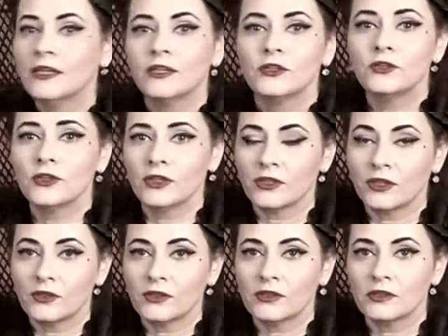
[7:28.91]
you can
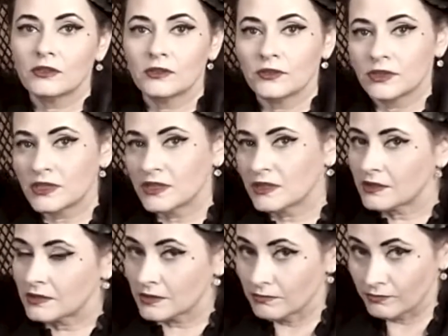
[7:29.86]
go to Lunatic
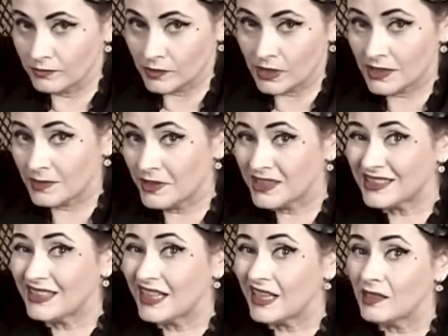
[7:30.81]
Cosmetic
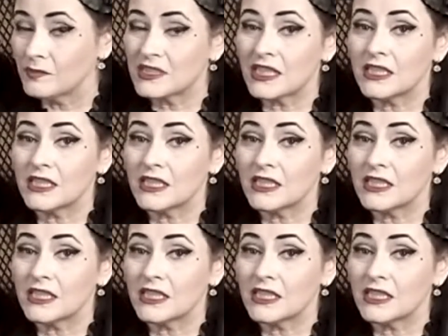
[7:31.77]
Labs